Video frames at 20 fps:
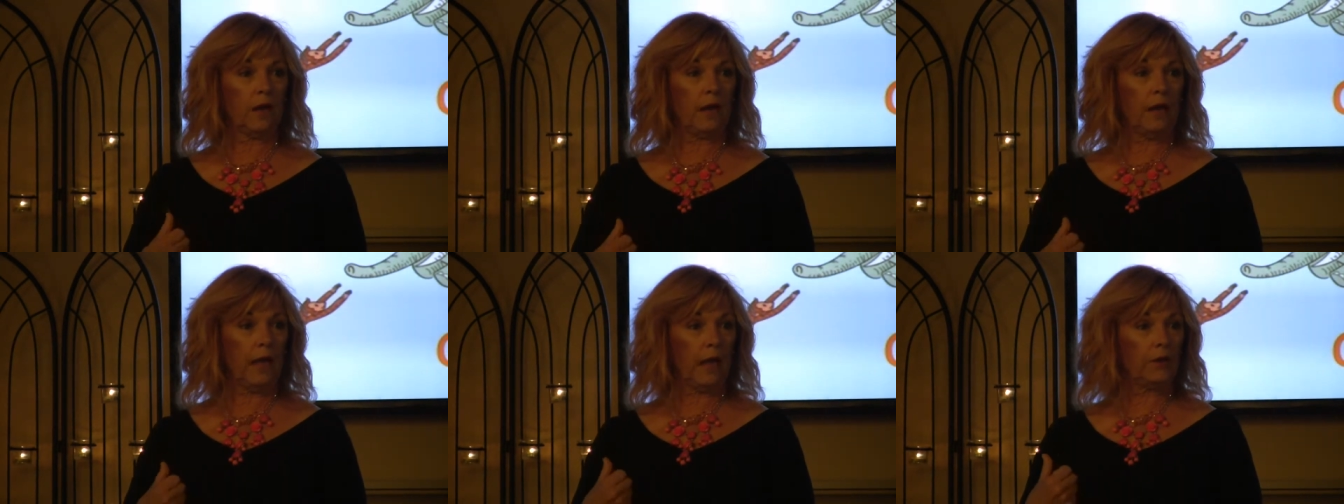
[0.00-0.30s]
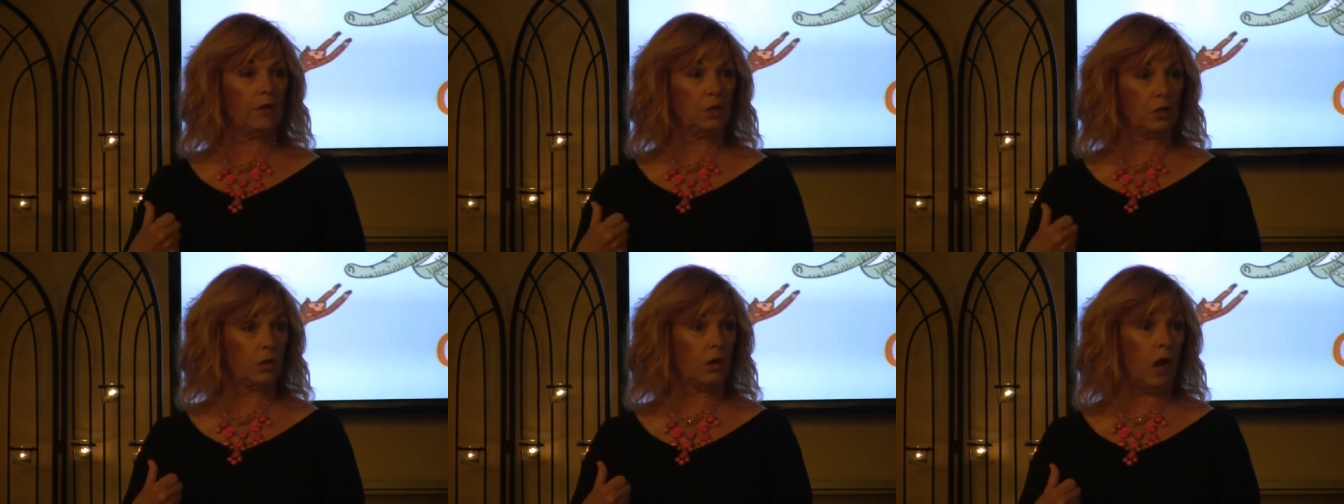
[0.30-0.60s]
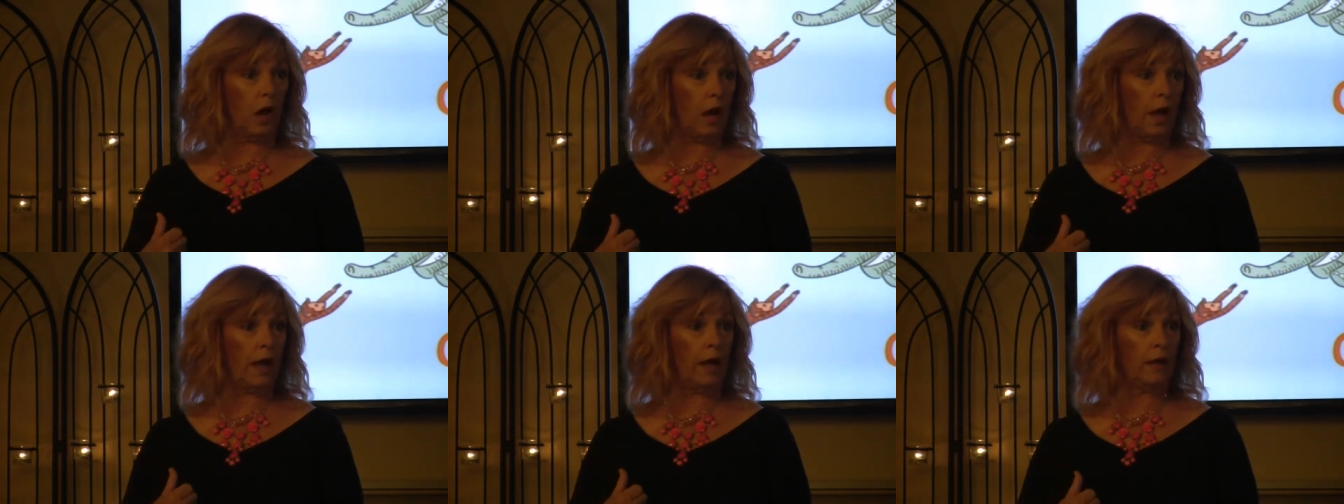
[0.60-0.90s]
i had to
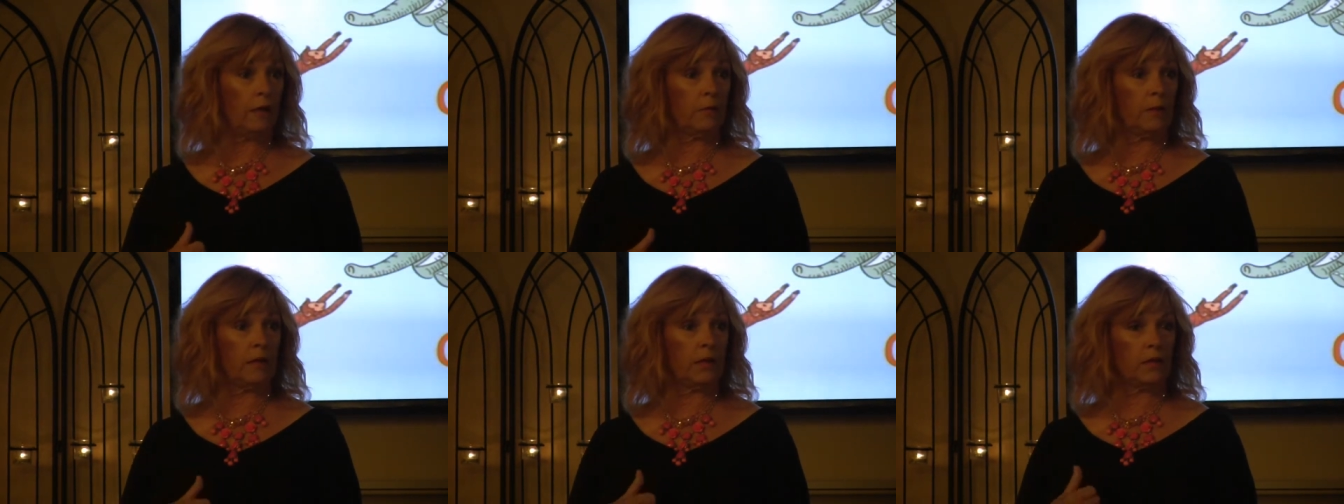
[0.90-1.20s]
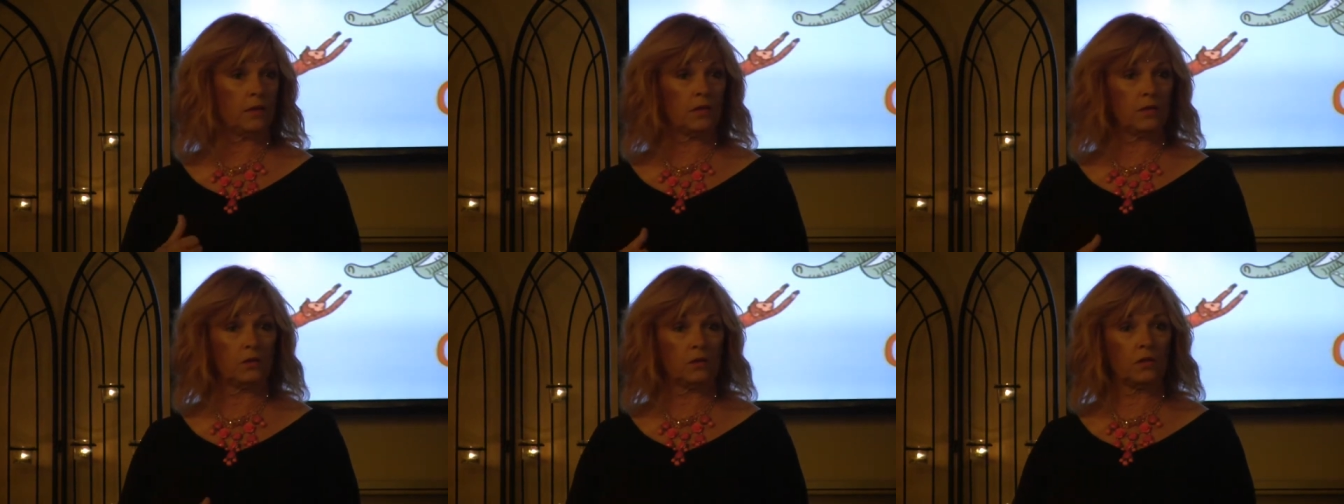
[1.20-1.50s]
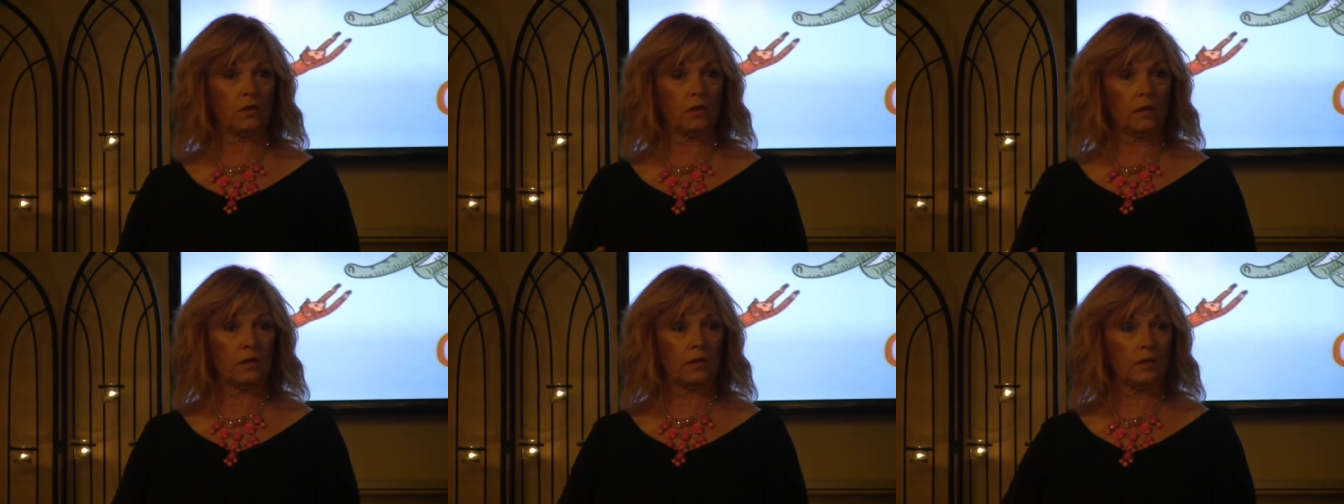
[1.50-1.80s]
cry because
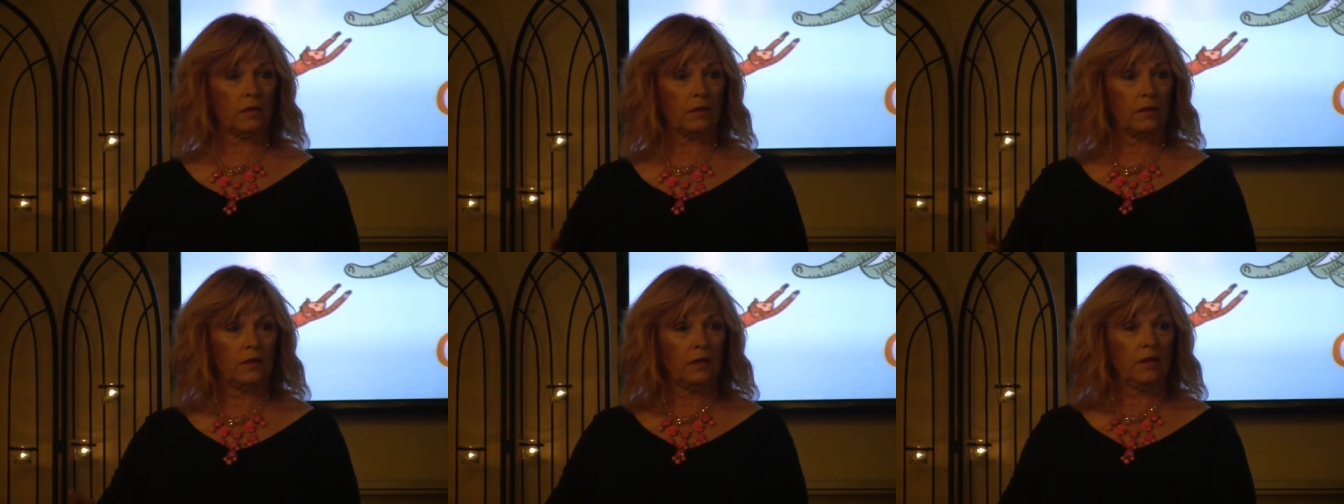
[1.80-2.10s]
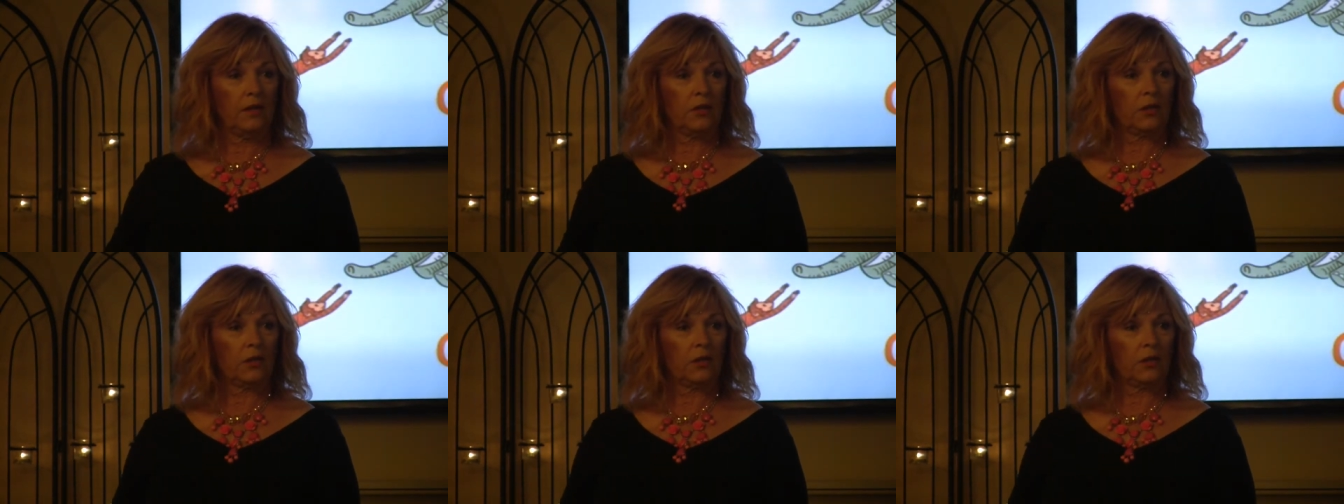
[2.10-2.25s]
glenda